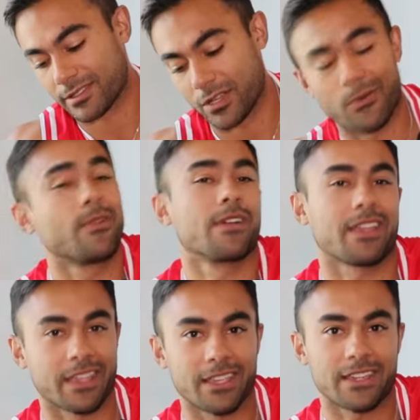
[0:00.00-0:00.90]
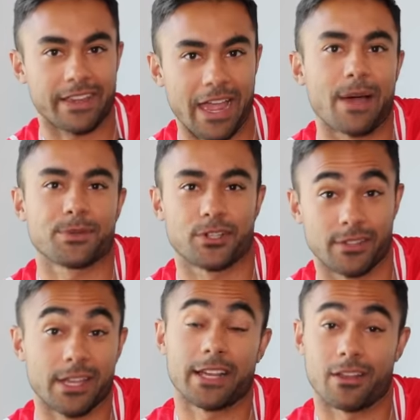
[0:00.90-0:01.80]
So he
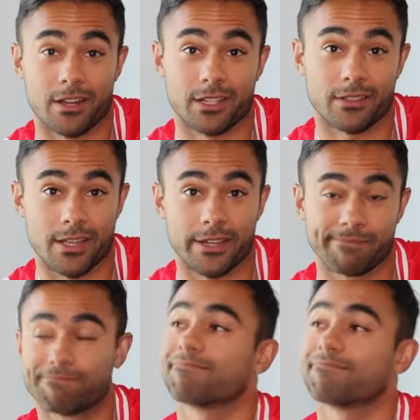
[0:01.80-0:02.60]
captured that iconic line.